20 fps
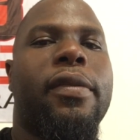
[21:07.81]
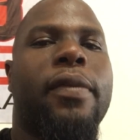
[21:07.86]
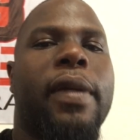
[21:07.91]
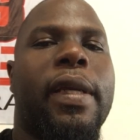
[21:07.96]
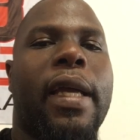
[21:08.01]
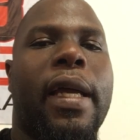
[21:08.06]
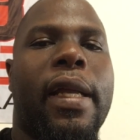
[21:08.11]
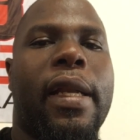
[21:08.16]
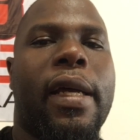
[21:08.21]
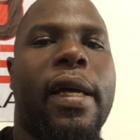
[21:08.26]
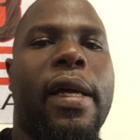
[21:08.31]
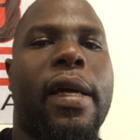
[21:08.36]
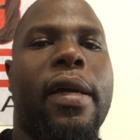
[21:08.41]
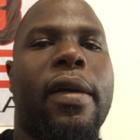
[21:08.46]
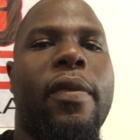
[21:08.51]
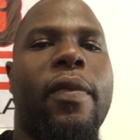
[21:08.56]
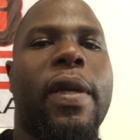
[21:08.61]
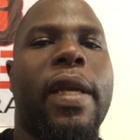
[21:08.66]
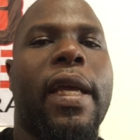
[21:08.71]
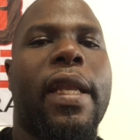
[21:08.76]
We got
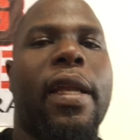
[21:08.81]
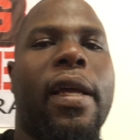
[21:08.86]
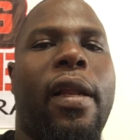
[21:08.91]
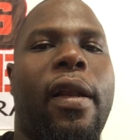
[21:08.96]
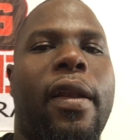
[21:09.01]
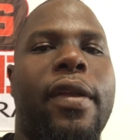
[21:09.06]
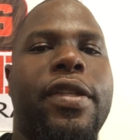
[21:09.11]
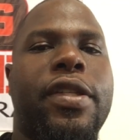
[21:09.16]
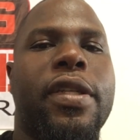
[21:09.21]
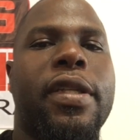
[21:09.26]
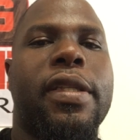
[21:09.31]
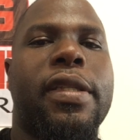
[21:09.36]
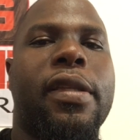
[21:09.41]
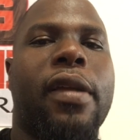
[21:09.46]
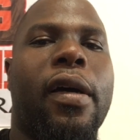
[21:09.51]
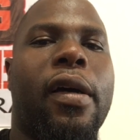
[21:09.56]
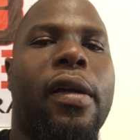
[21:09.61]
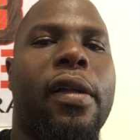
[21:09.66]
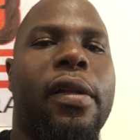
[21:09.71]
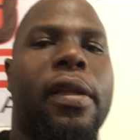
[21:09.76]
uh, we got the clutch
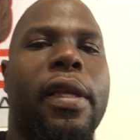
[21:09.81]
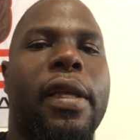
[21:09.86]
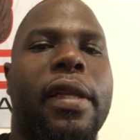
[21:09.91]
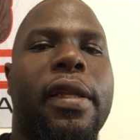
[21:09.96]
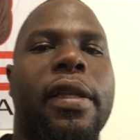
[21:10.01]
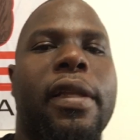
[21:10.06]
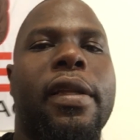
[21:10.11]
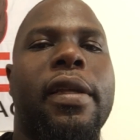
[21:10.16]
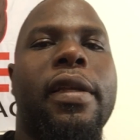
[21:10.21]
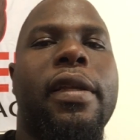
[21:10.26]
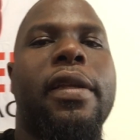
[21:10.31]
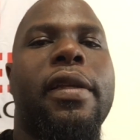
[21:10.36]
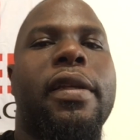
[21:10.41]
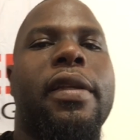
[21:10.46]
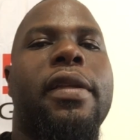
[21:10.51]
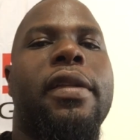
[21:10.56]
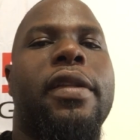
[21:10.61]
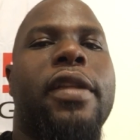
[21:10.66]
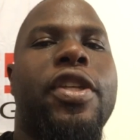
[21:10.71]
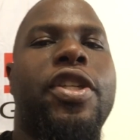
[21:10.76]
installed and
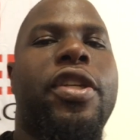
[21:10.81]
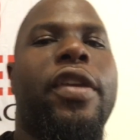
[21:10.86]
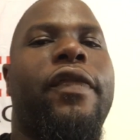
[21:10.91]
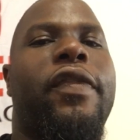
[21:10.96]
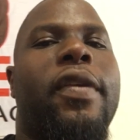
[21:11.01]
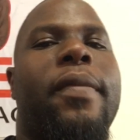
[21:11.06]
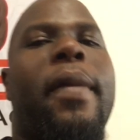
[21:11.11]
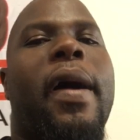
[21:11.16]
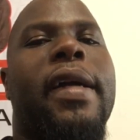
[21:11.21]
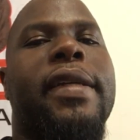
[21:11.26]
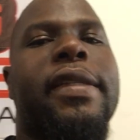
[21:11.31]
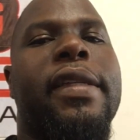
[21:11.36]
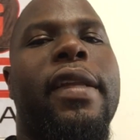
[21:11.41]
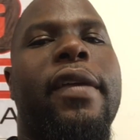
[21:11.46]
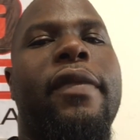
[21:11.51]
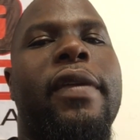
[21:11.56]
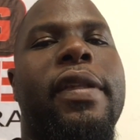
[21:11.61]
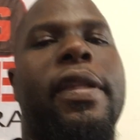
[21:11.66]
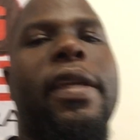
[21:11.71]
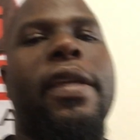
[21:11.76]
the shifter box and
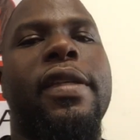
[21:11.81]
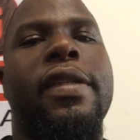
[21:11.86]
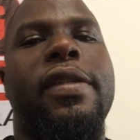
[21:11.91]
everything.